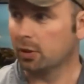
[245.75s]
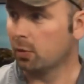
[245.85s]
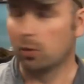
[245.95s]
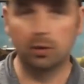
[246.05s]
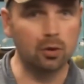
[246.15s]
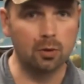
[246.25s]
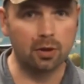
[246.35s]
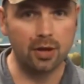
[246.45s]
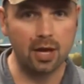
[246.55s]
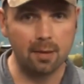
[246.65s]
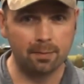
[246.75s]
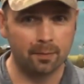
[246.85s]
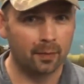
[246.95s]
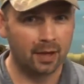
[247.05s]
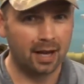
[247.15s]
but they won't go with them.
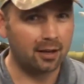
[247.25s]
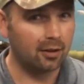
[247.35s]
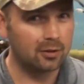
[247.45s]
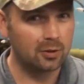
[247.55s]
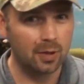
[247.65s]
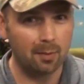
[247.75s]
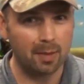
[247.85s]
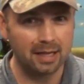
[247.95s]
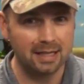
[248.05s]
I can't do that by